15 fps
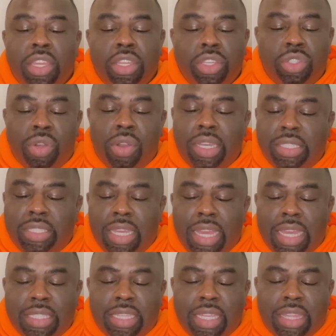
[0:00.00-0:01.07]
Joy
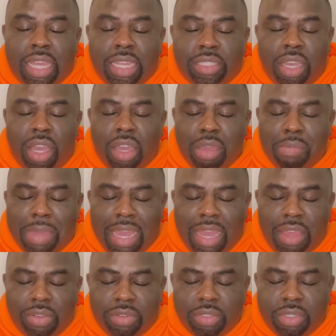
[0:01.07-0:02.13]
says that they talk
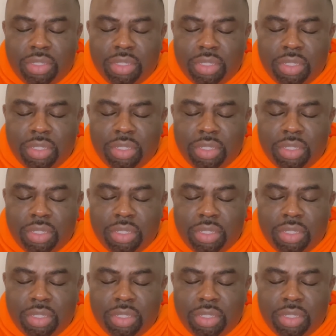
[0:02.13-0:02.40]
about,